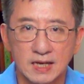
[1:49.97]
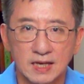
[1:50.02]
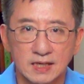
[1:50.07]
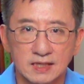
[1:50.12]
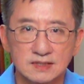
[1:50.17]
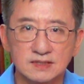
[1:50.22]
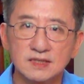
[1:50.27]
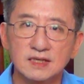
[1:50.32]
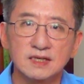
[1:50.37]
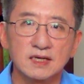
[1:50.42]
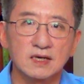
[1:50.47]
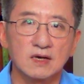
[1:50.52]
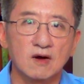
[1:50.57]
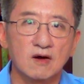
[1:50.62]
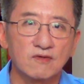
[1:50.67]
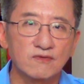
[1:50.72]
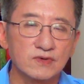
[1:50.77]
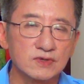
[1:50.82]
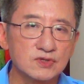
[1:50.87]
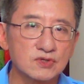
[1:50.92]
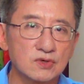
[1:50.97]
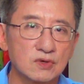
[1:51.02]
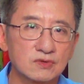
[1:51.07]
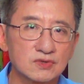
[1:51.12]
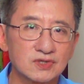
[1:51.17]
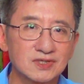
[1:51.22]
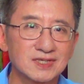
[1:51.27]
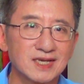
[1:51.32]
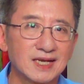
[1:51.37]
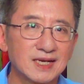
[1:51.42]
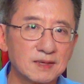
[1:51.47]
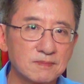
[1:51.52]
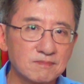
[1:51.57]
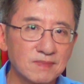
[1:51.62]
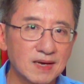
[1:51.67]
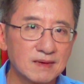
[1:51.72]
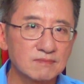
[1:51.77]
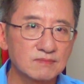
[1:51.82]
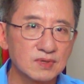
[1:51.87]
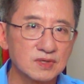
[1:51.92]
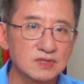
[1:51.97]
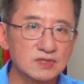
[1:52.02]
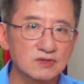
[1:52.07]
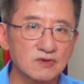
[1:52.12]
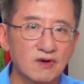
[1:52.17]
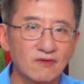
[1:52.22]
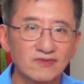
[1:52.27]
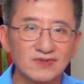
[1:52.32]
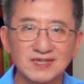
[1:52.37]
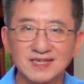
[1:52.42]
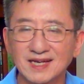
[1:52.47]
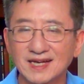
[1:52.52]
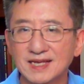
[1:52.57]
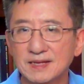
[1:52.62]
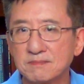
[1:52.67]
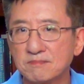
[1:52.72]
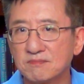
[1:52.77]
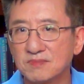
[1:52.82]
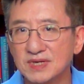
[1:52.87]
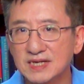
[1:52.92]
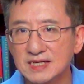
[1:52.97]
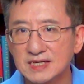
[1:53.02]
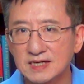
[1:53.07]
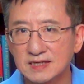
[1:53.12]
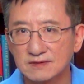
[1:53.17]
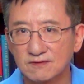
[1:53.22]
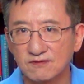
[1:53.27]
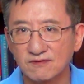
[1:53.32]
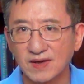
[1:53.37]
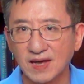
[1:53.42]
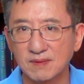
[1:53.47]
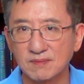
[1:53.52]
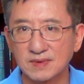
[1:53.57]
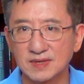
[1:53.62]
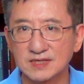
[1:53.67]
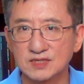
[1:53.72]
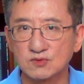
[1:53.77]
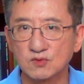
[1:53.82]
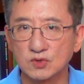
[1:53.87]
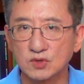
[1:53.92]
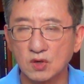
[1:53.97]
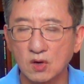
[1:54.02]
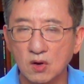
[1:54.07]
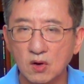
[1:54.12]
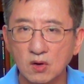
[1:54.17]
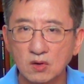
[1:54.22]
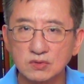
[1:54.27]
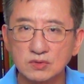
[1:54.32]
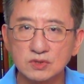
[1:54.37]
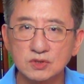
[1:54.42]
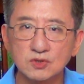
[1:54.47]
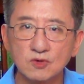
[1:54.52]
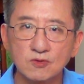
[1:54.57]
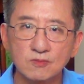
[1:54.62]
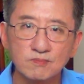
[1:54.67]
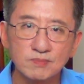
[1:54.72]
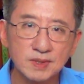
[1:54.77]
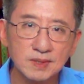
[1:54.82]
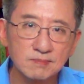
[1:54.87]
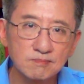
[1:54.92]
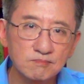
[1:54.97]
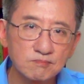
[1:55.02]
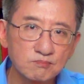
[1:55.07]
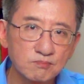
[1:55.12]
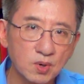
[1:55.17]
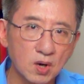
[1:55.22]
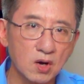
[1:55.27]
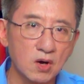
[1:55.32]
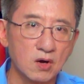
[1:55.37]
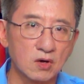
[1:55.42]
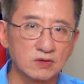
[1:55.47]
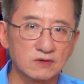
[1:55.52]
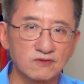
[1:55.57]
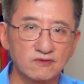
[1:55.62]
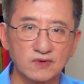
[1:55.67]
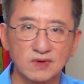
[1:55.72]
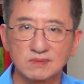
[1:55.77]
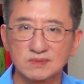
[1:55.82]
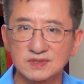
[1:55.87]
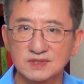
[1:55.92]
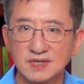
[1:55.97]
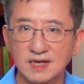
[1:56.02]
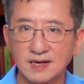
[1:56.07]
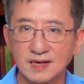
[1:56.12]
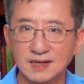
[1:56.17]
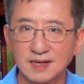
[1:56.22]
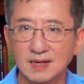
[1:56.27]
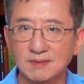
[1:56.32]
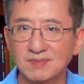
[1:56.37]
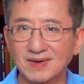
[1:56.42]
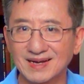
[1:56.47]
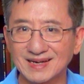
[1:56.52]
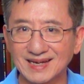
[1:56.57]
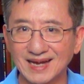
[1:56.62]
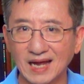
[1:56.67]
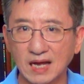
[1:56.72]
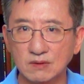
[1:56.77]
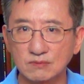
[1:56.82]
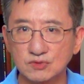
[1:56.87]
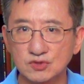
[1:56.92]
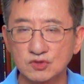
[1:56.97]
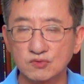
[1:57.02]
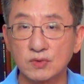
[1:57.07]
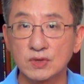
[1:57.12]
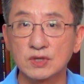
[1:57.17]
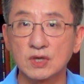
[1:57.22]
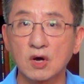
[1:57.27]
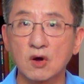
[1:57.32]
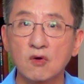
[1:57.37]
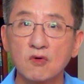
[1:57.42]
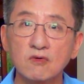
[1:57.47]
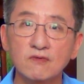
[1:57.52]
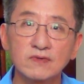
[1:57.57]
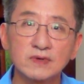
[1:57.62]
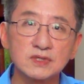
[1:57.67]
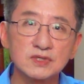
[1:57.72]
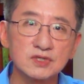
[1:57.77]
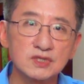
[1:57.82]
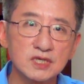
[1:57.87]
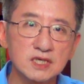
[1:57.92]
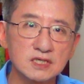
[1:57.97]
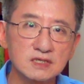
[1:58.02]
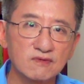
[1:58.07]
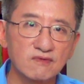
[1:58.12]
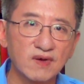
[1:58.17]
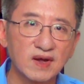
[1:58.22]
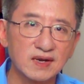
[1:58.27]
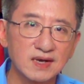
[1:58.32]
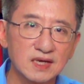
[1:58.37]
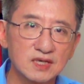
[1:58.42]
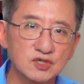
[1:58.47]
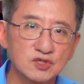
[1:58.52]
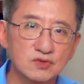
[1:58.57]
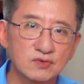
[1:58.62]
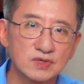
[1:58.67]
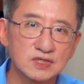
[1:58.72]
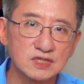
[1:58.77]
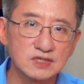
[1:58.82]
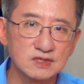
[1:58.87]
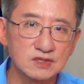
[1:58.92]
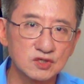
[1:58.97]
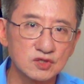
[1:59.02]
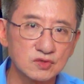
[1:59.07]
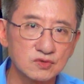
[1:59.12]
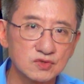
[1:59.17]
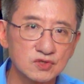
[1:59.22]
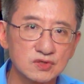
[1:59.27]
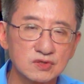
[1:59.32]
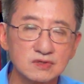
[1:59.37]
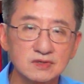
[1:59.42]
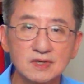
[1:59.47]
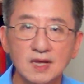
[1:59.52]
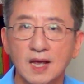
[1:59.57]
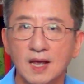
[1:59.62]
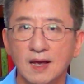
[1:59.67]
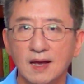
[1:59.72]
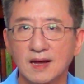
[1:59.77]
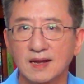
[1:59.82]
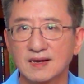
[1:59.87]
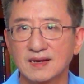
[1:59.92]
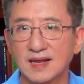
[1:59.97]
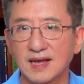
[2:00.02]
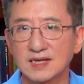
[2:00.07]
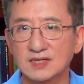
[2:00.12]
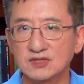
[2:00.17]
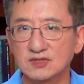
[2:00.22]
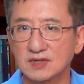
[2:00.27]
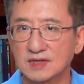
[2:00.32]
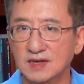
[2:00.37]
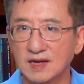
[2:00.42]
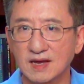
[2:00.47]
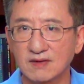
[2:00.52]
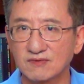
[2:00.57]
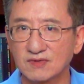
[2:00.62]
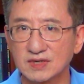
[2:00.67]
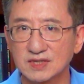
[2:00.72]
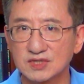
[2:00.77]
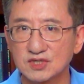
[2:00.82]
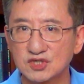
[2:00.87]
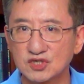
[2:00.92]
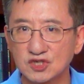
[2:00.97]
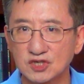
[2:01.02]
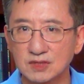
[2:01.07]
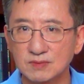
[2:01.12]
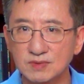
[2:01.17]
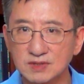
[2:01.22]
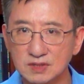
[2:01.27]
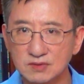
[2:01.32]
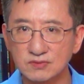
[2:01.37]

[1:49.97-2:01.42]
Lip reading: Senior officials and members of their immediate families would also be barred from setting up accounts with overseas financial institutions unless they have legitimate